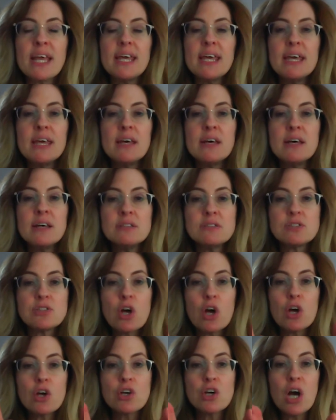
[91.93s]
is
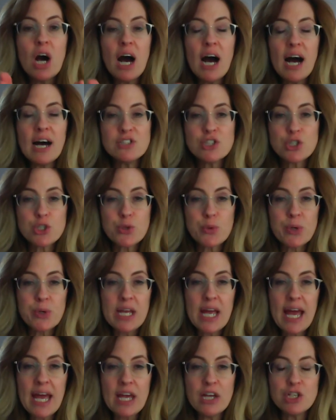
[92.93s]
God's
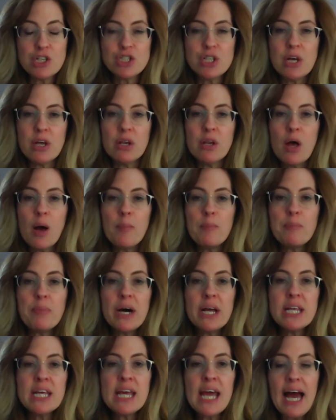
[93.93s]
creation,
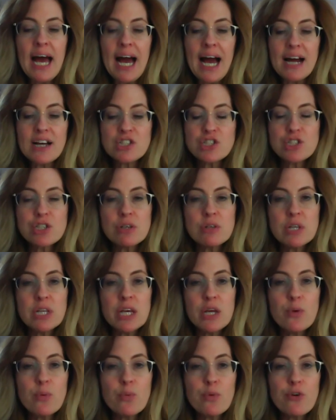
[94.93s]
but he
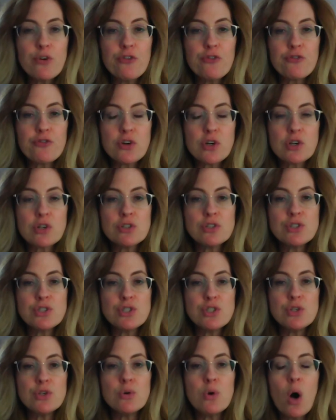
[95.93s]
actually refers
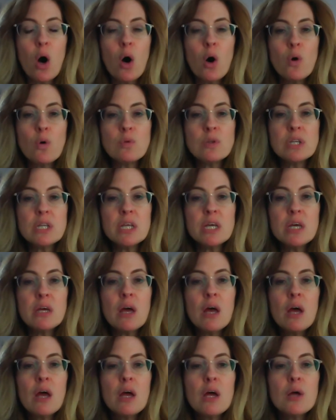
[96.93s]
to only
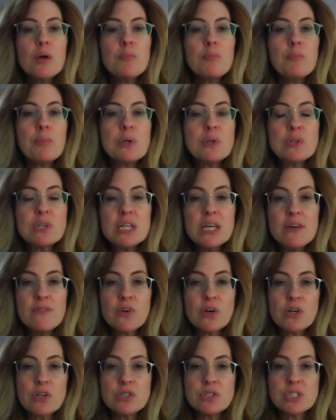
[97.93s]

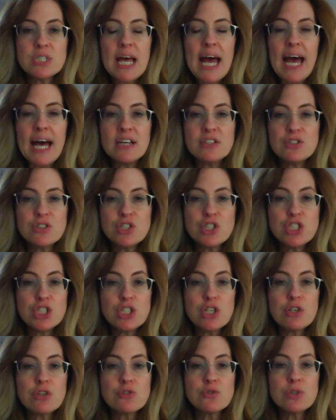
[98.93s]
believers as
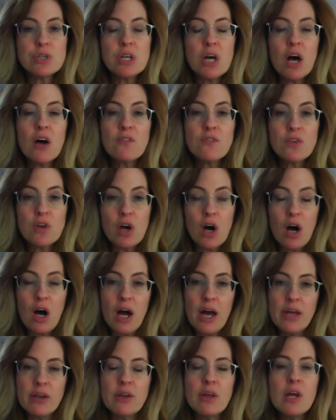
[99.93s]
children of
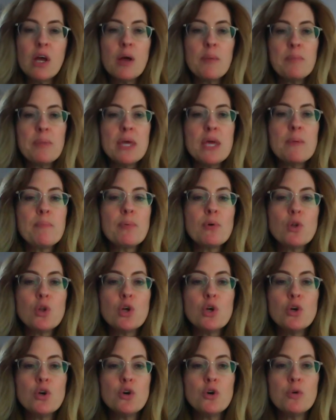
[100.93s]
God, people
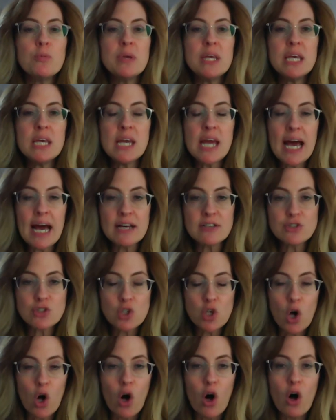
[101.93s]
whom he has
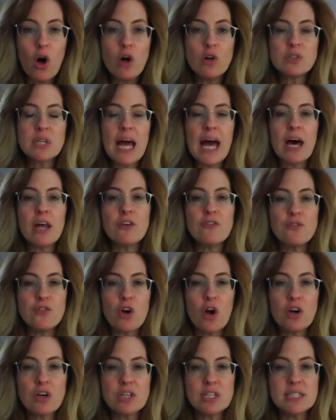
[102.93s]
called out of
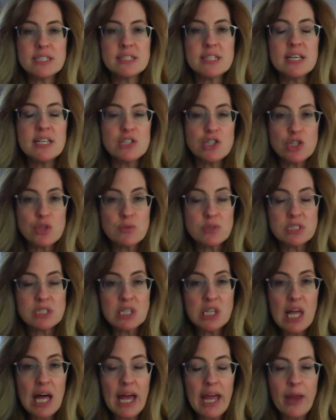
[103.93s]
darkness into his
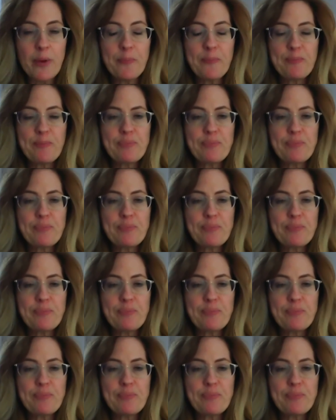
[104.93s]
light.